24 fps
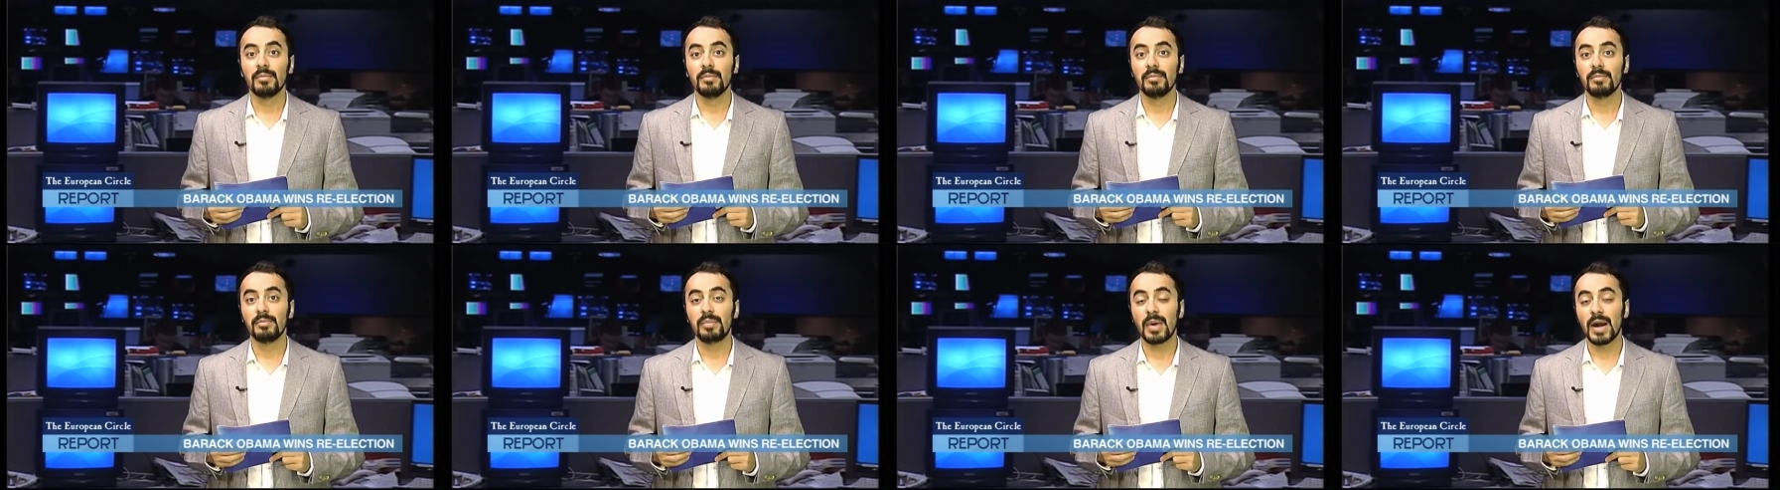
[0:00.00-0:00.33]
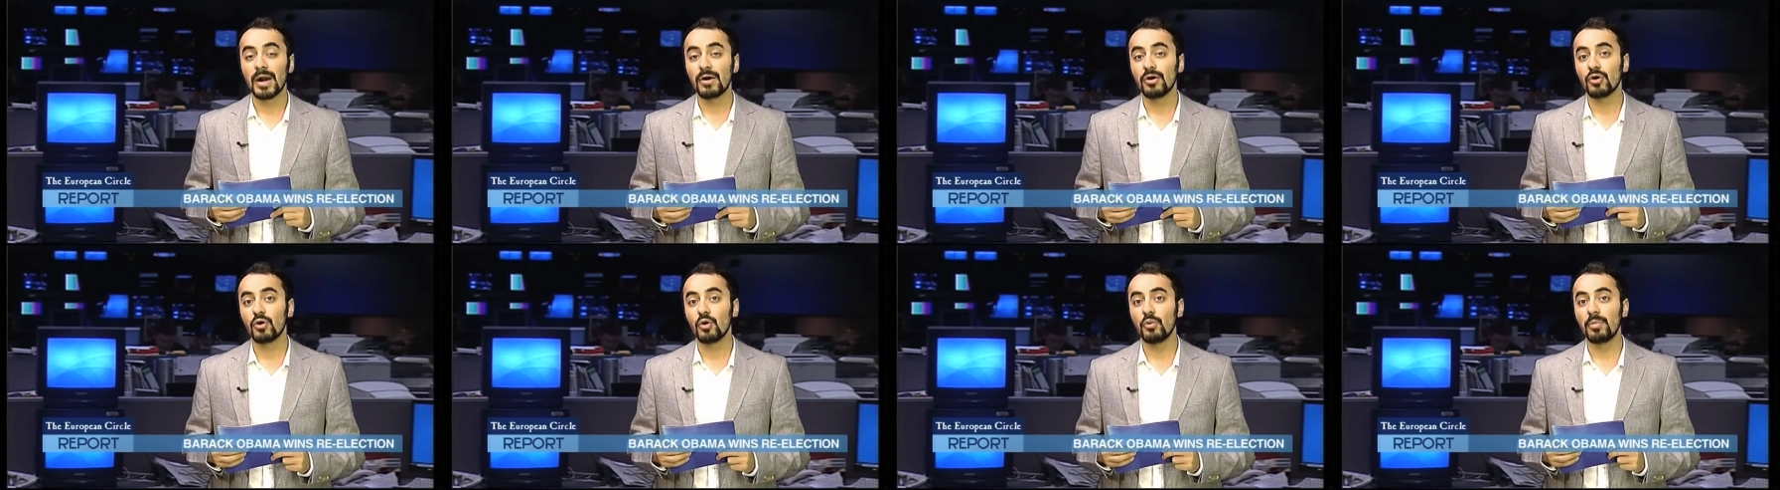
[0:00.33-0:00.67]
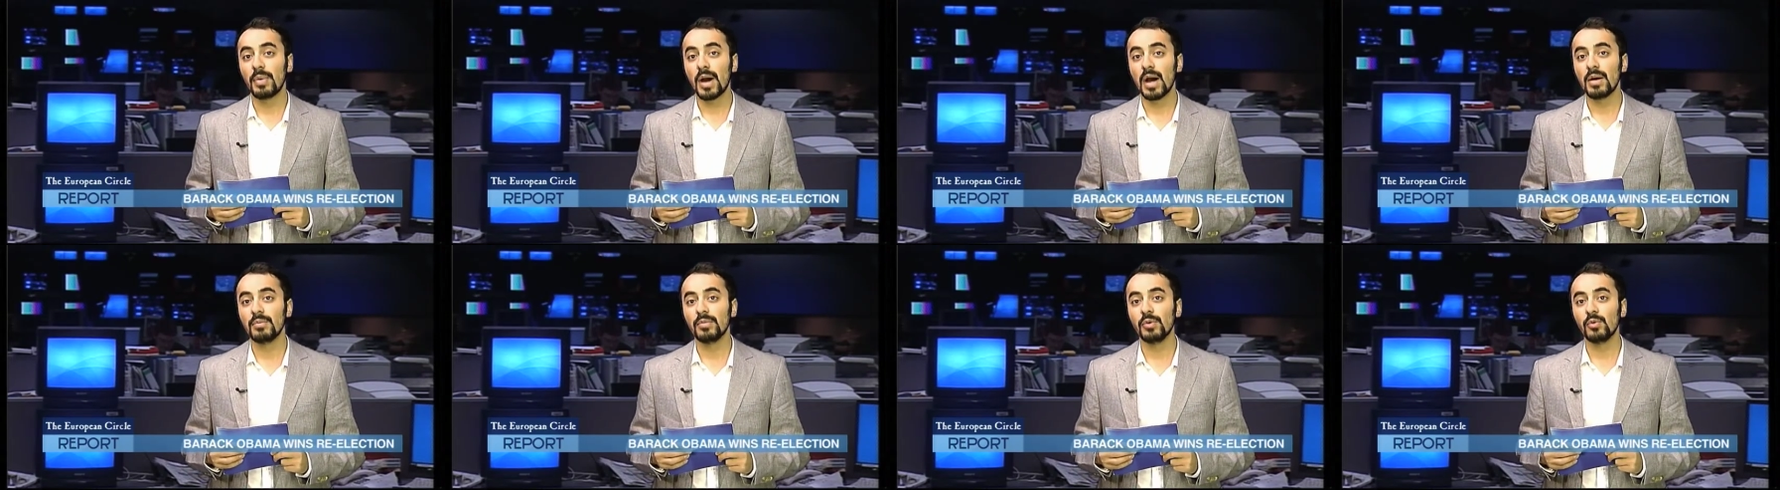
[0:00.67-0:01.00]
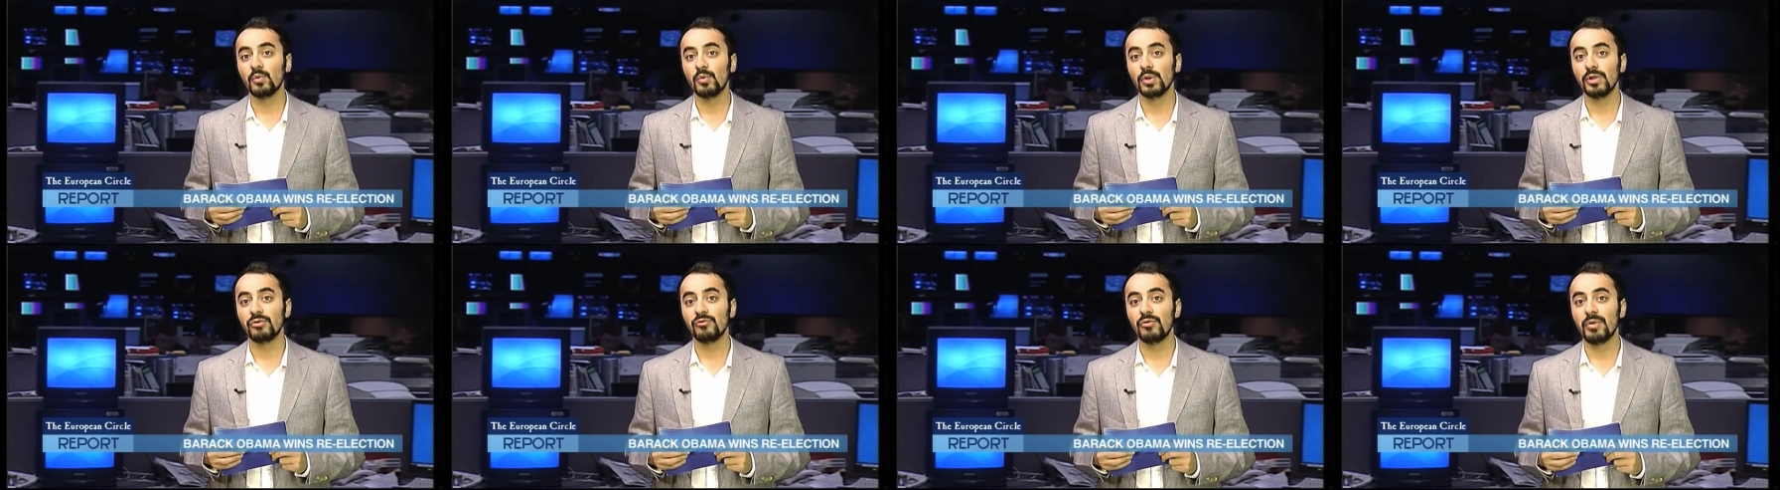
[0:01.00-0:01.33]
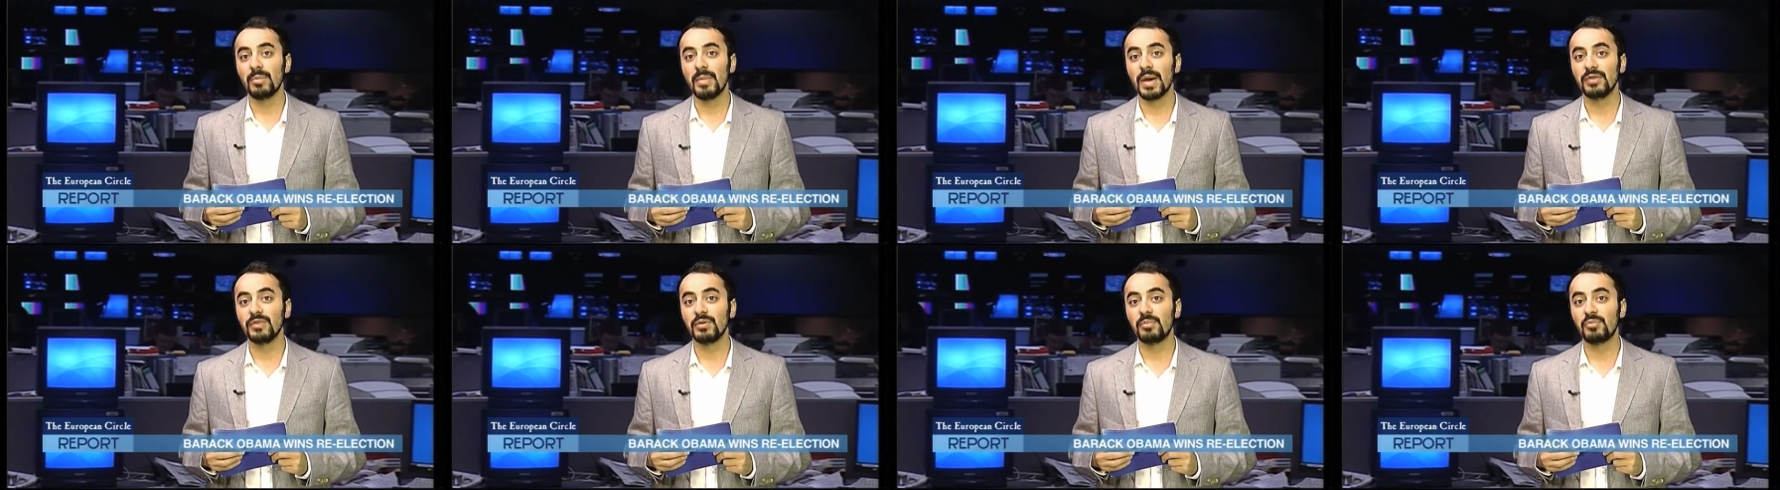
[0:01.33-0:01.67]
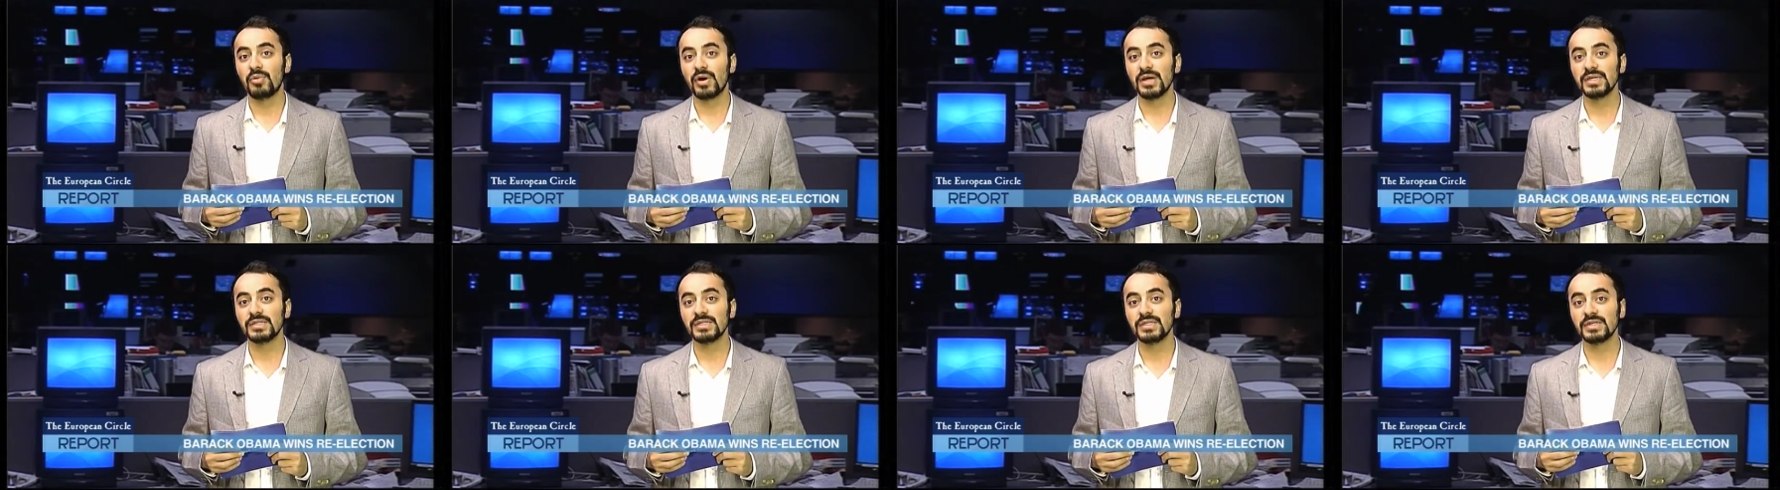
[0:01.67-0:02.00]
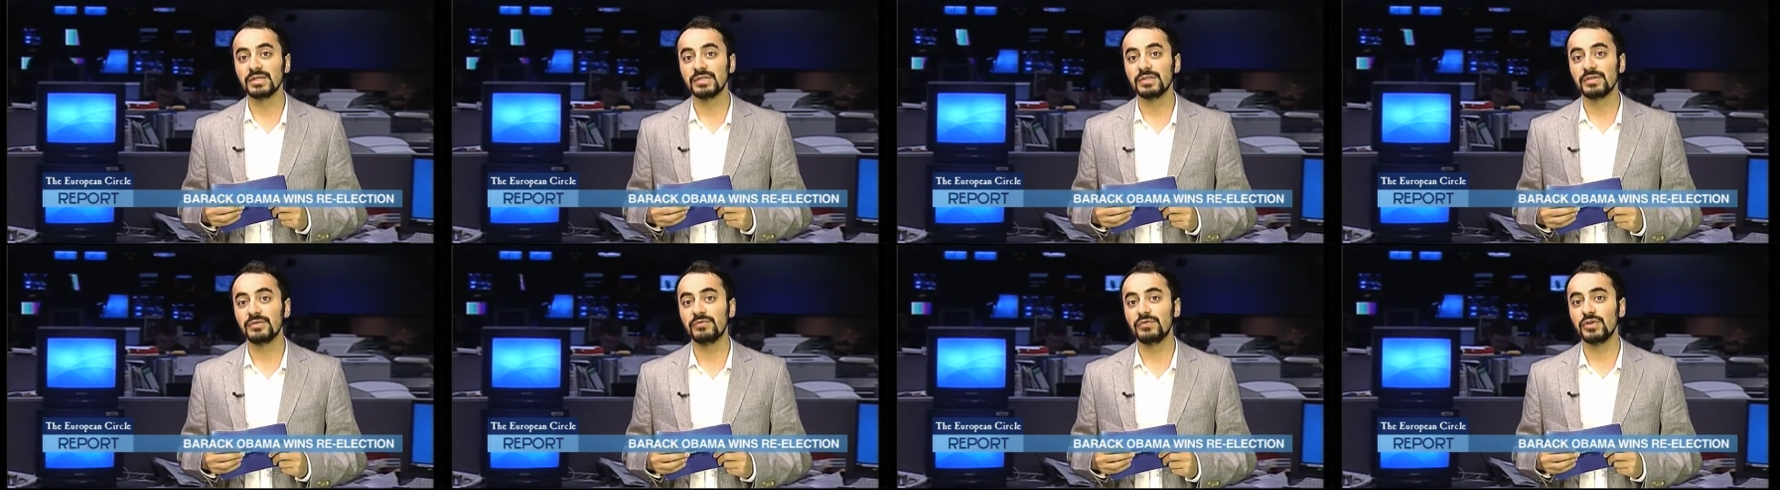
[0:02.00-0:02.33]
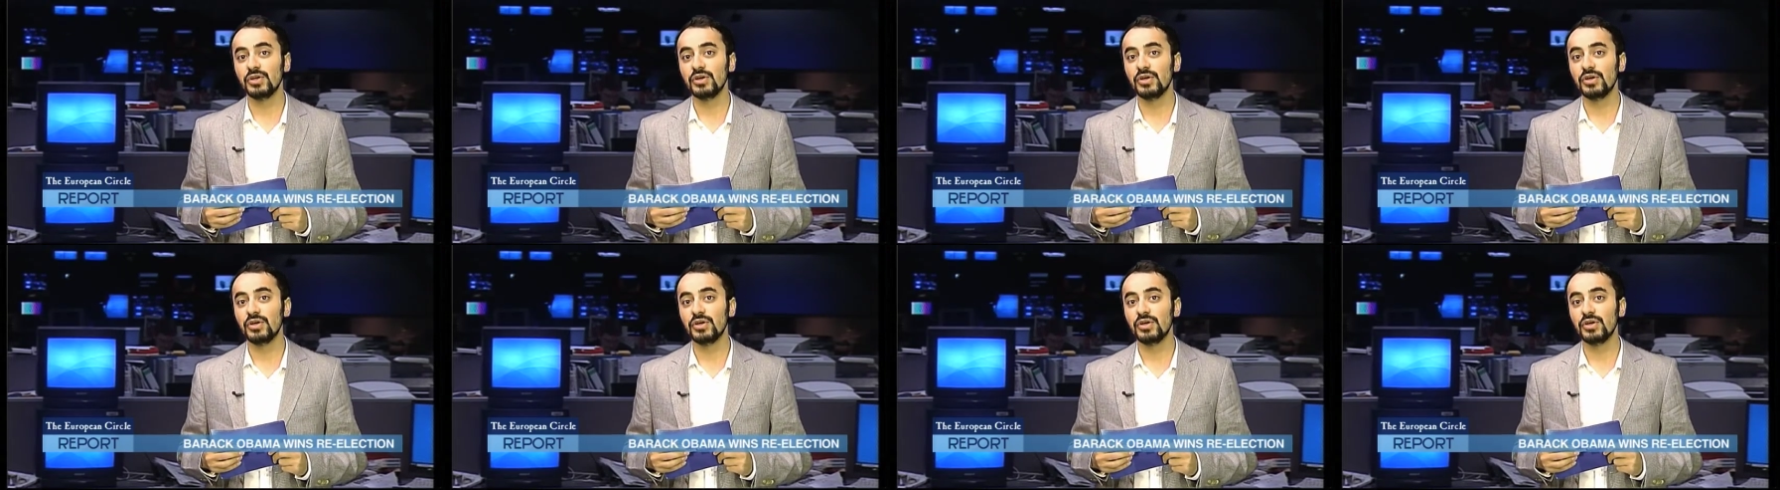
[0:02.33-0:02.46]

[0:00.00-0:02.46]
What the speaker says: Barack Obama will remain the President of the